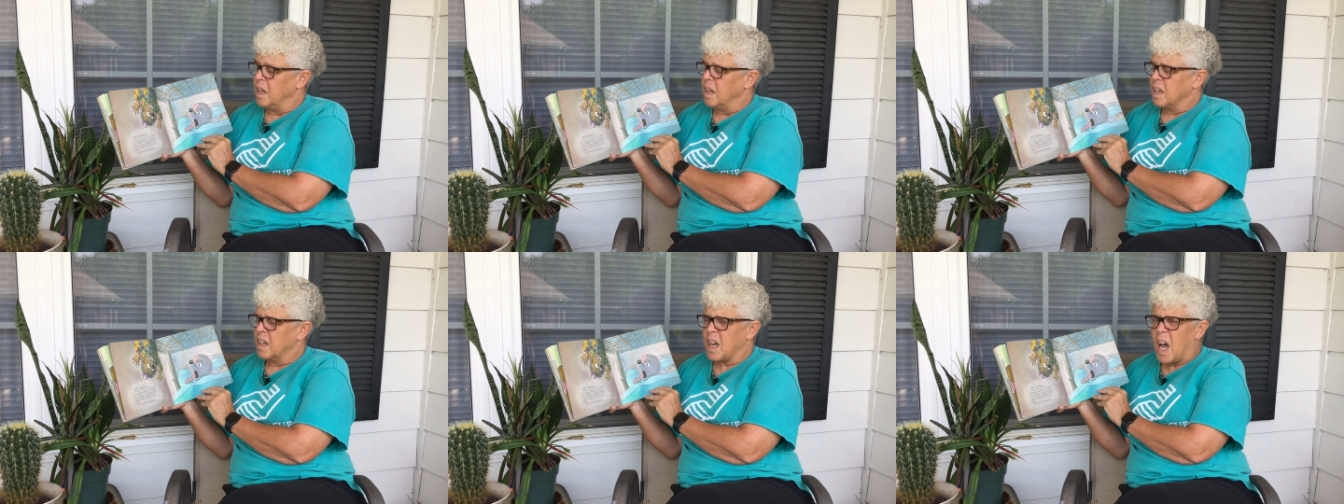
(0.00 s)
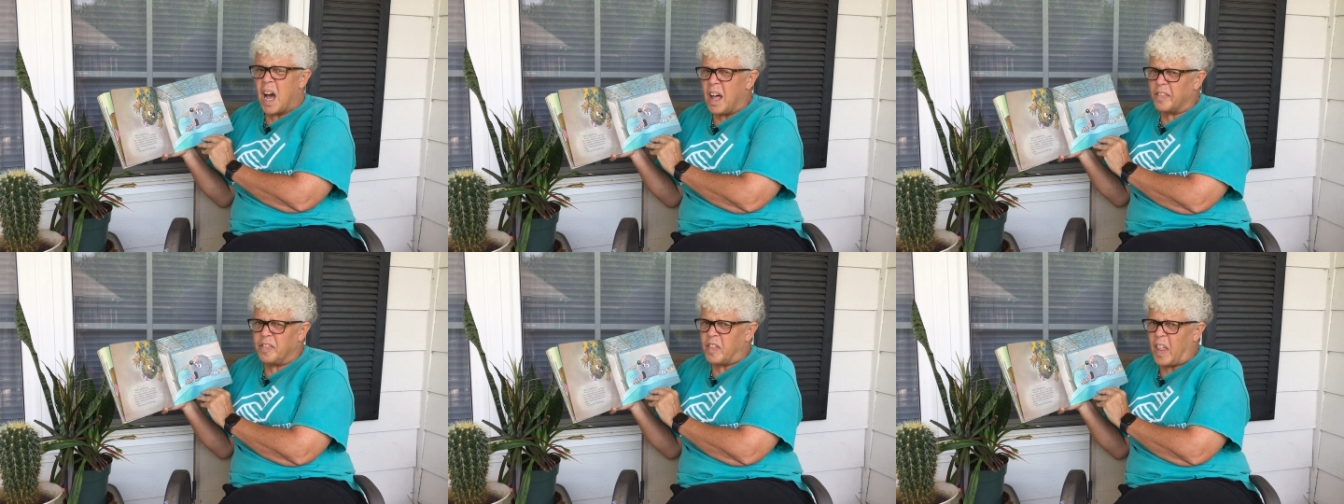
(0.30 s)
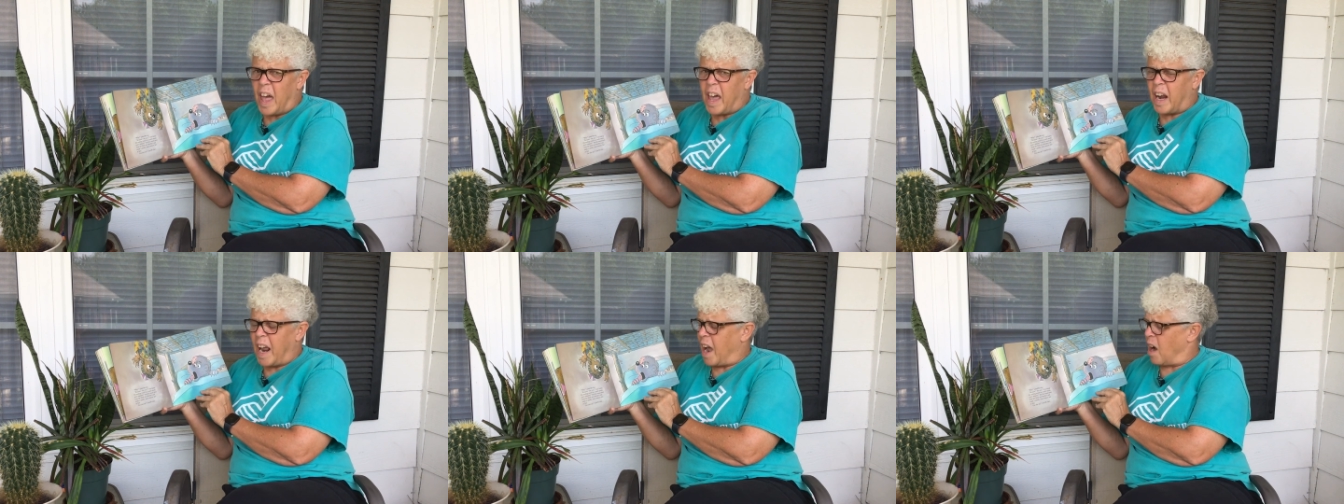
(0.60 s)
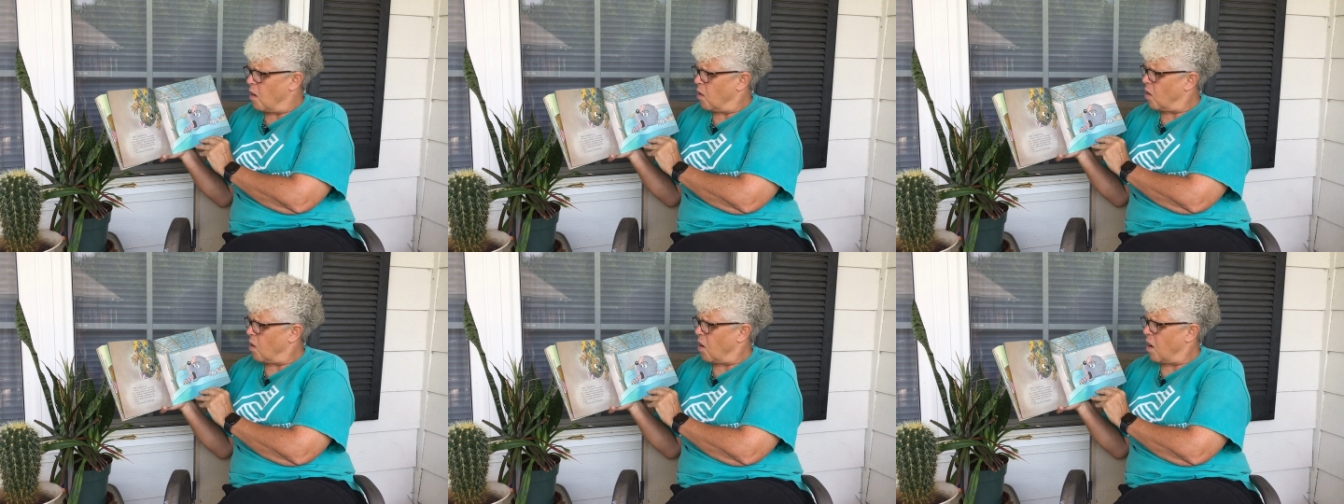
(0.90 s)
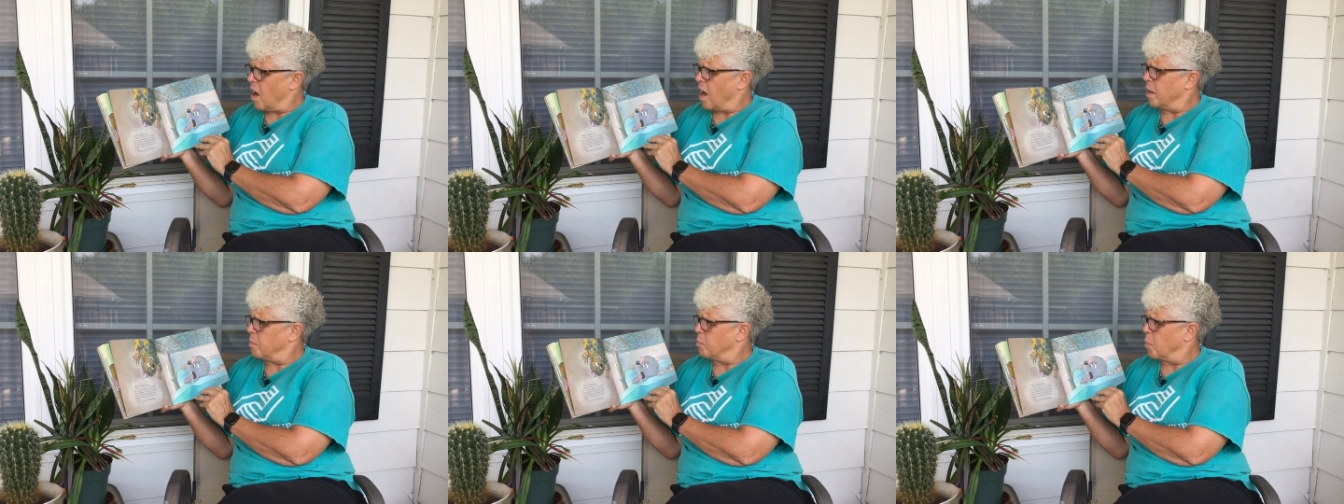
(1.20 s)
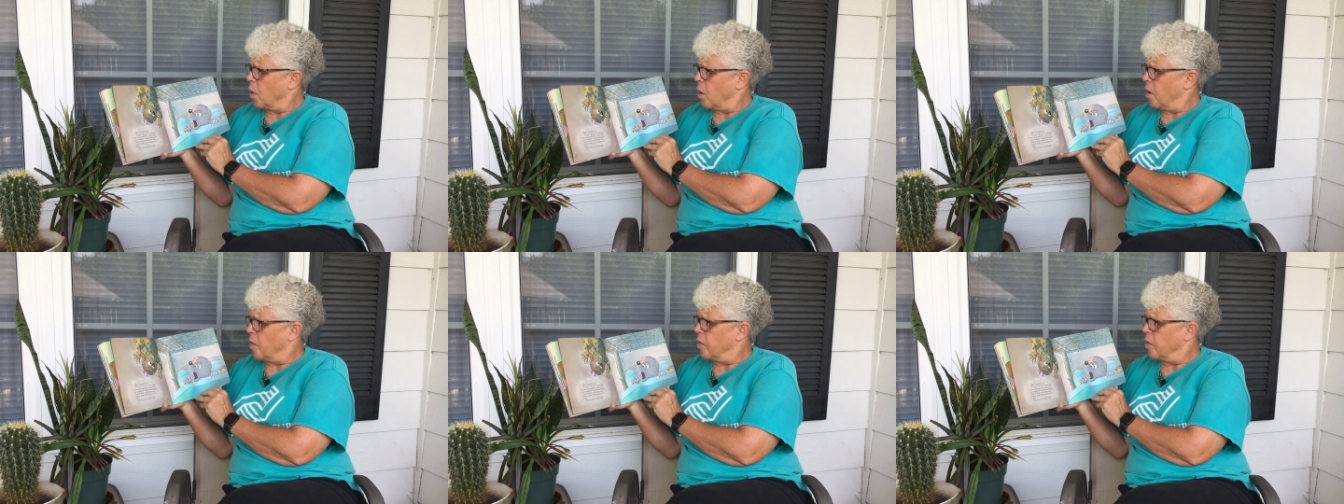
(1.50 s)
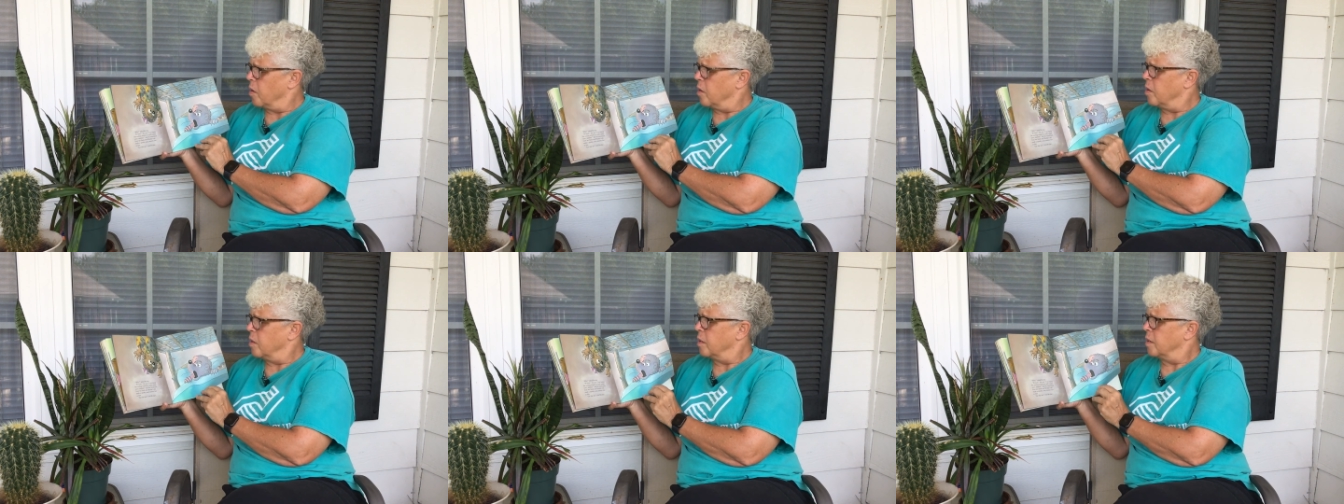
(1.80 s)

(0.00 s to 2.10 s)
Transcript: Cut that out, cried Brother.